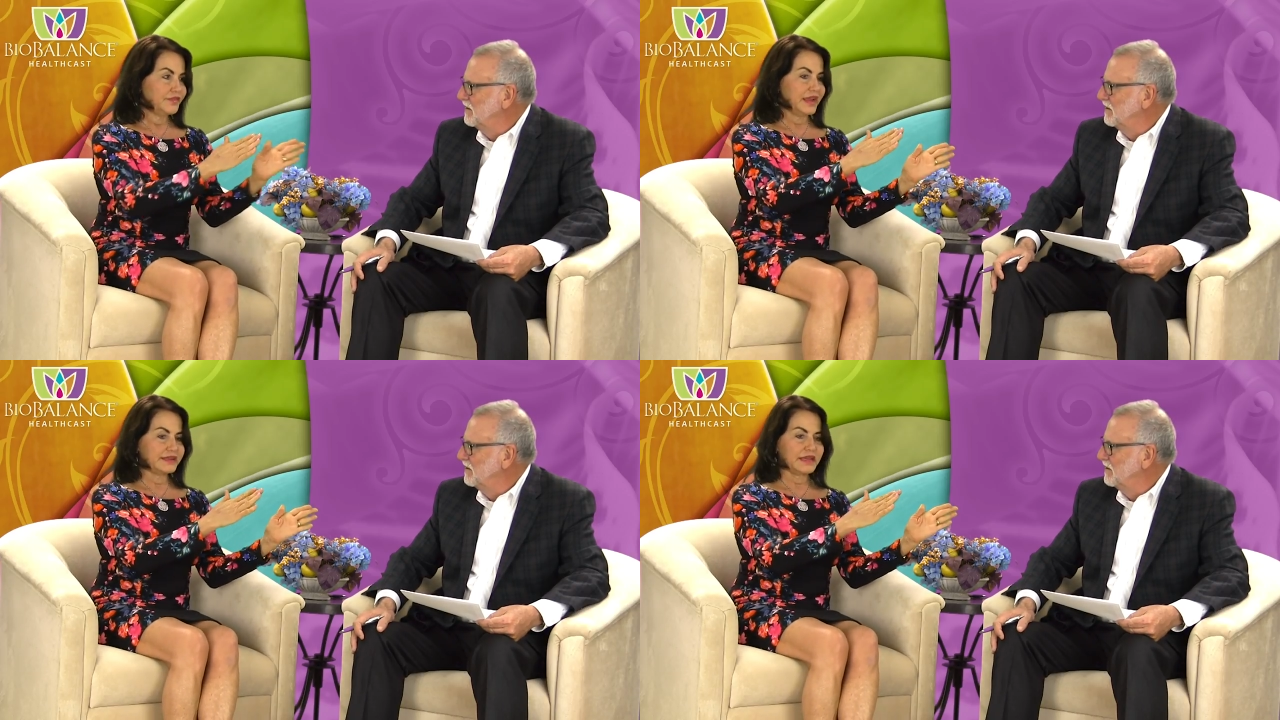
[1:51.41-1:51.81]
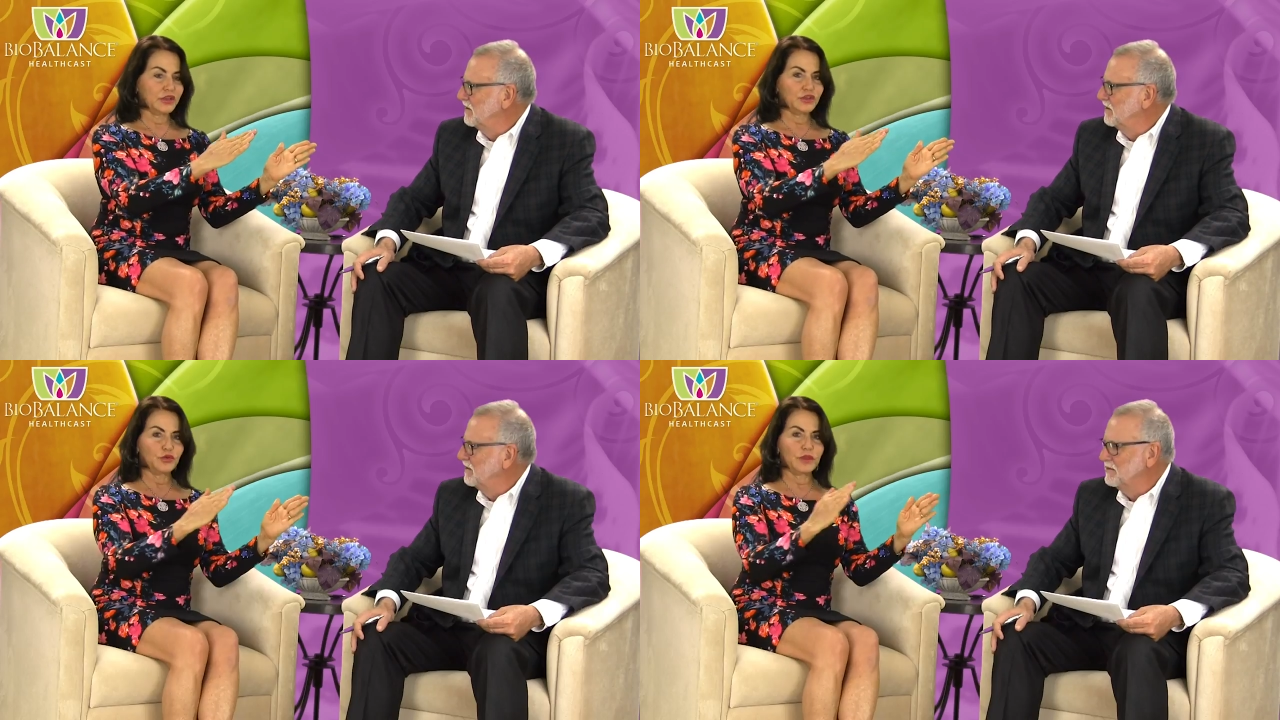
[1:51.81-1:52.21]
Speaker 1: they
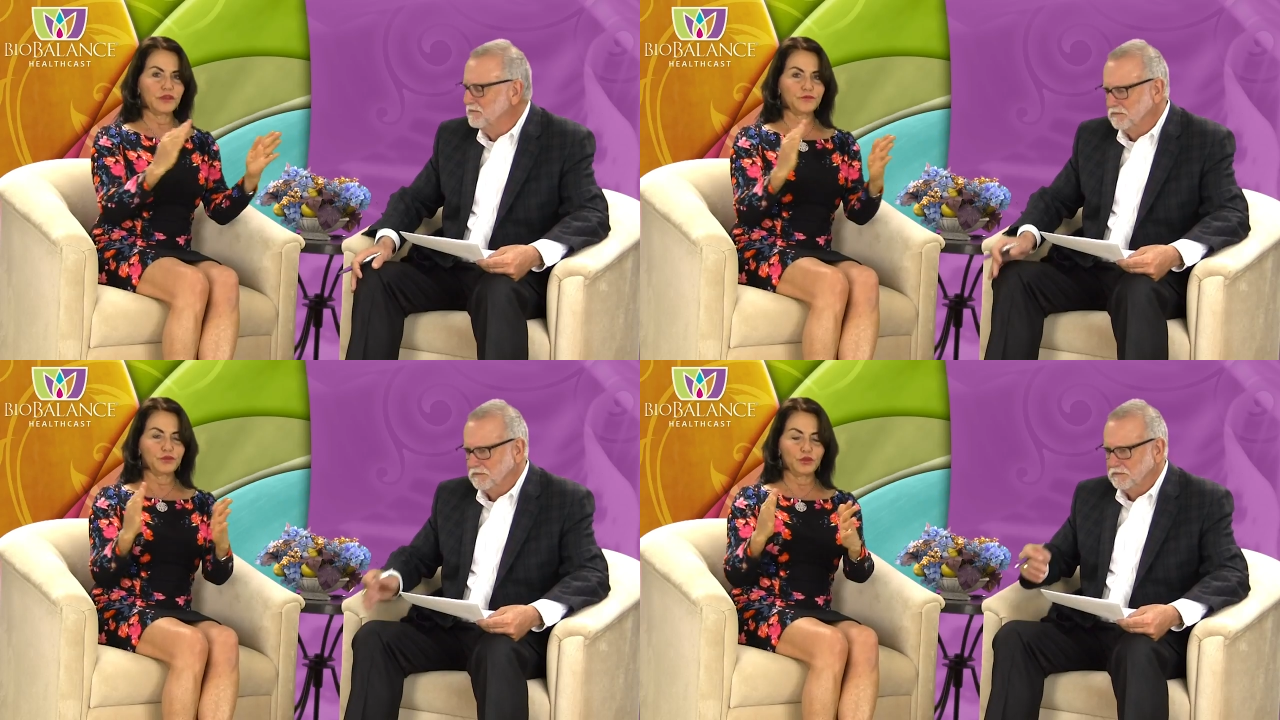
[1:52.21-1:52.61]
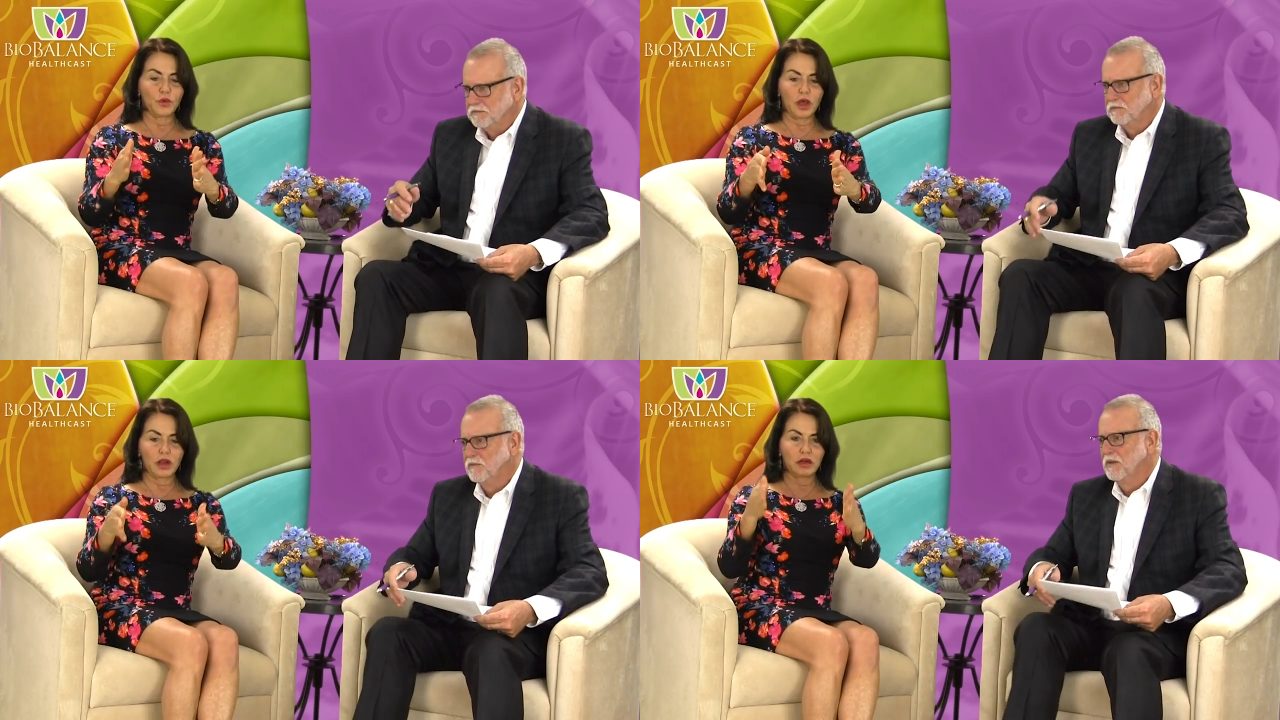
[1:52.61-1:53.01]
tell you if
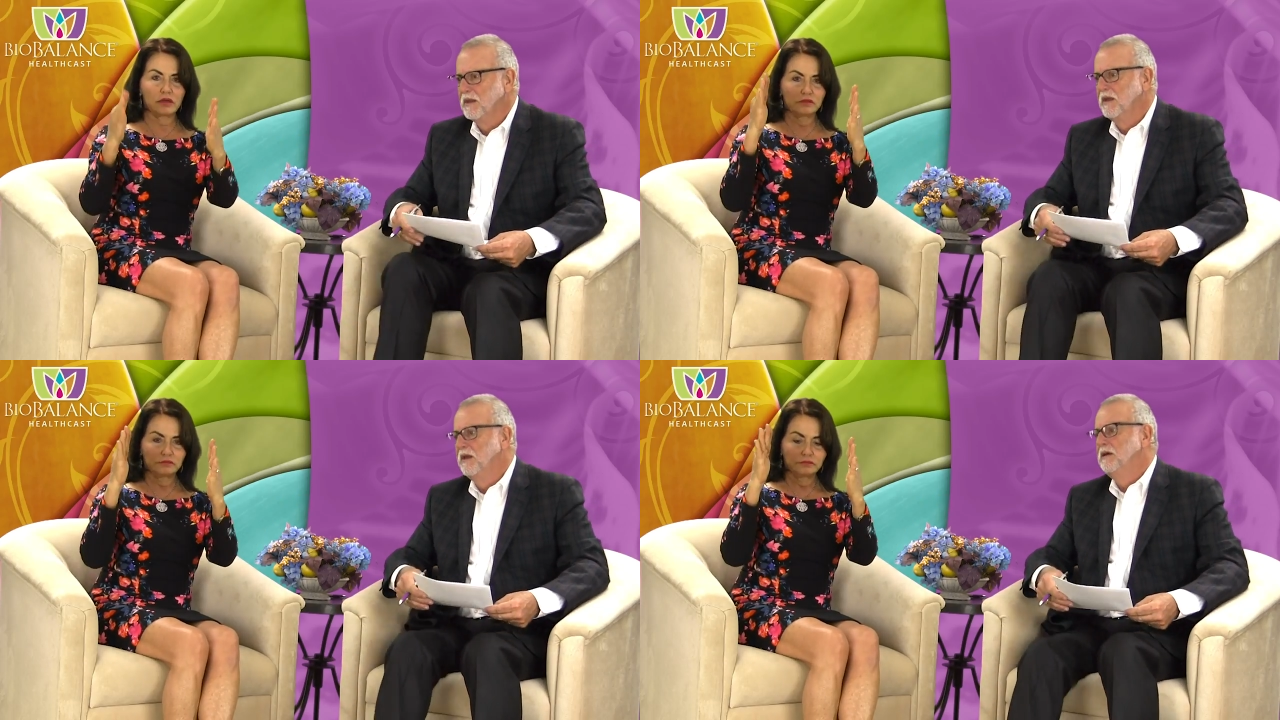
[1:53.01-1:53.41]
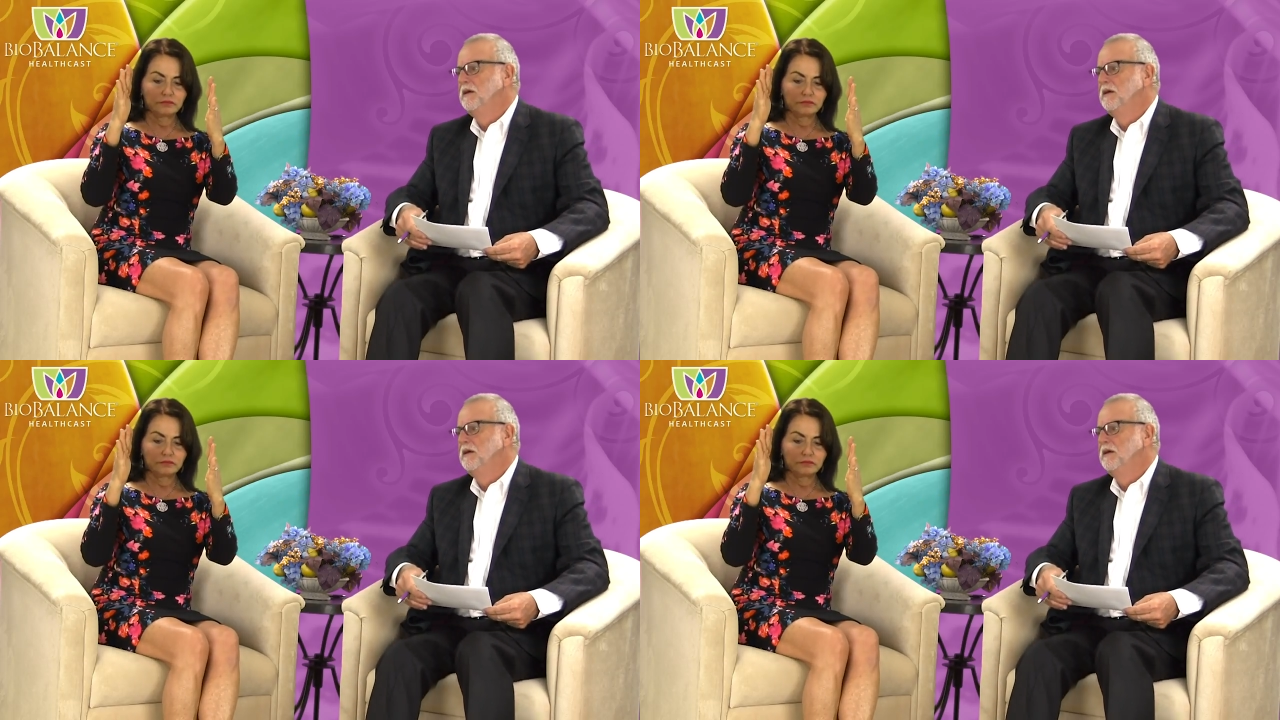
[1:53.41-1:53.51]
you are